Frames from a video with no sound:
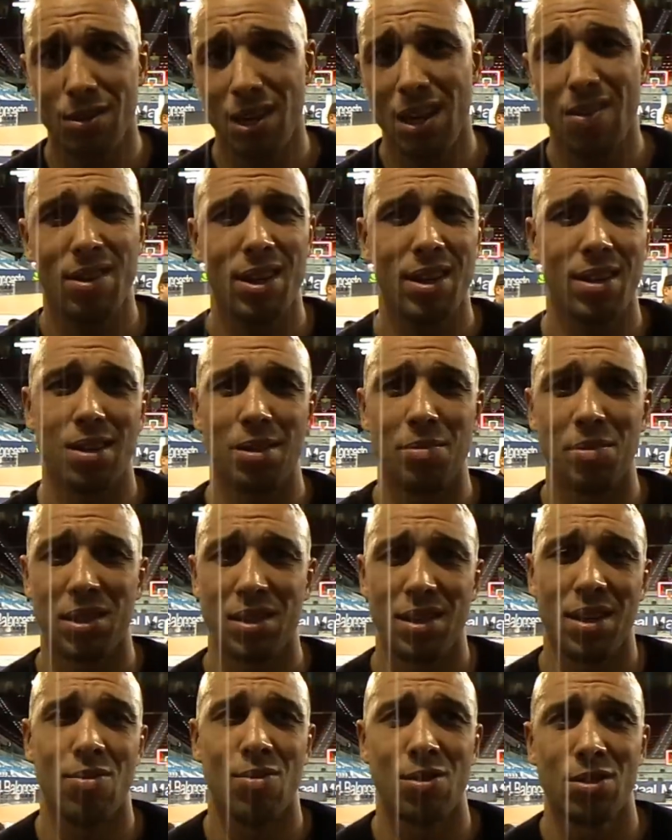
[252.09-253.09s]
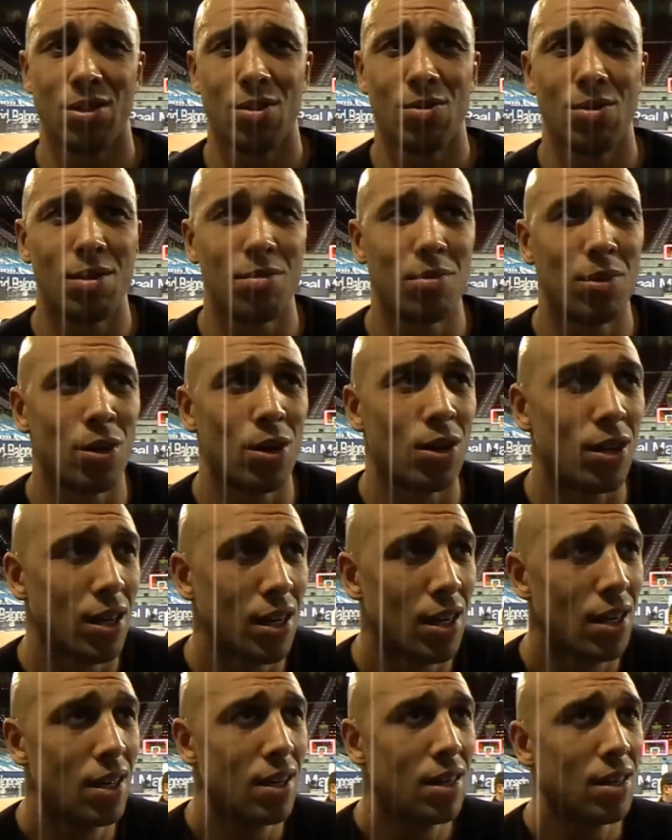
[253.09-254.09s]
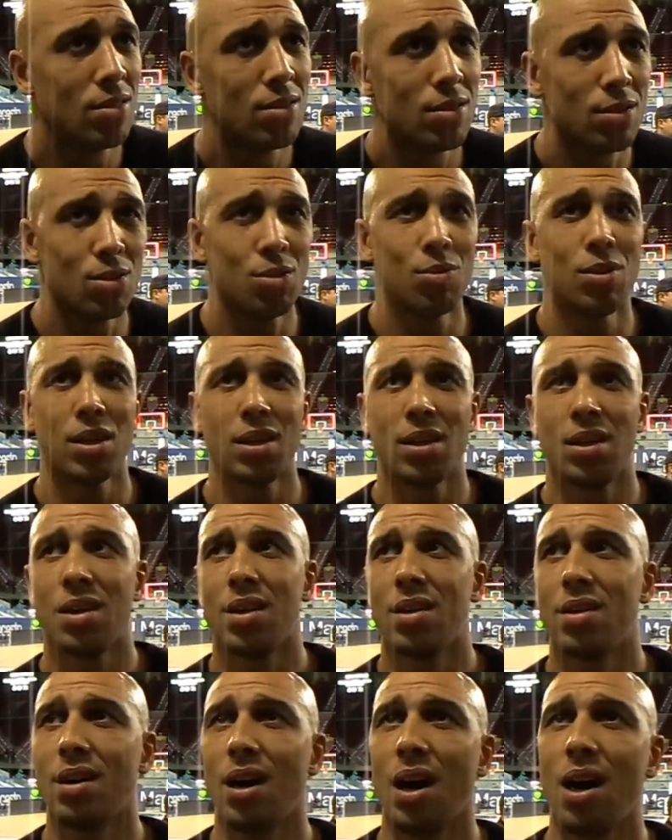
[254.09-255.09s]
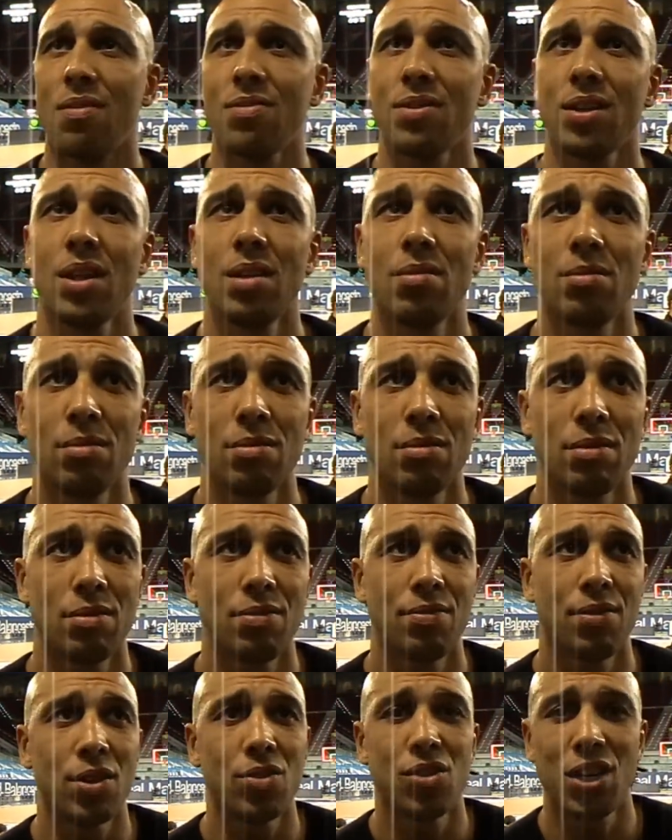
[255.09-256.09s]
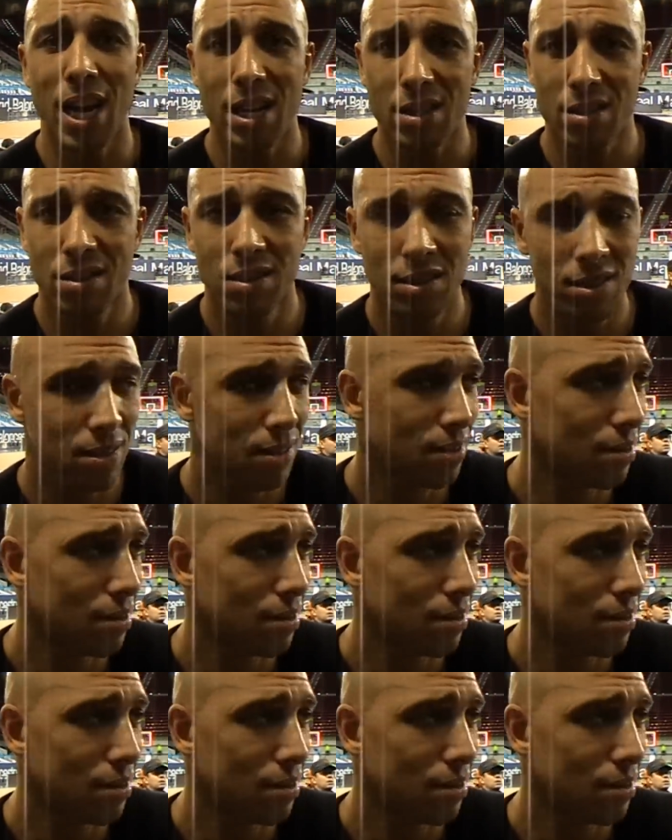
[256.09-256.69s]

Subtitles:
You have Ettore Messina, what do you want more? Who do you want after him? Phil Jackson?